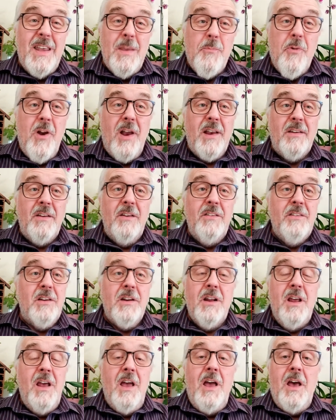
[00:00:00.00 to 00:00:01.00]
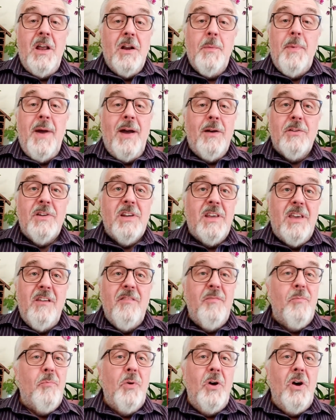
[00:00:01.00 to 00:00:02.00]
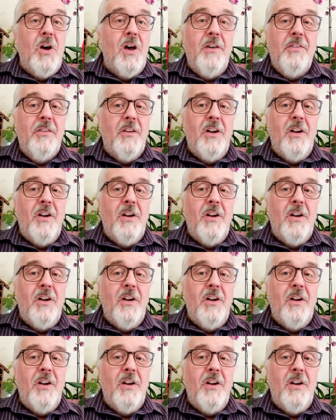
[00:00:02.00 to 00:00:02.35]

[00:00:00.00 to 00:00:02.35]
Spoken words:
pregnant and about to give birth,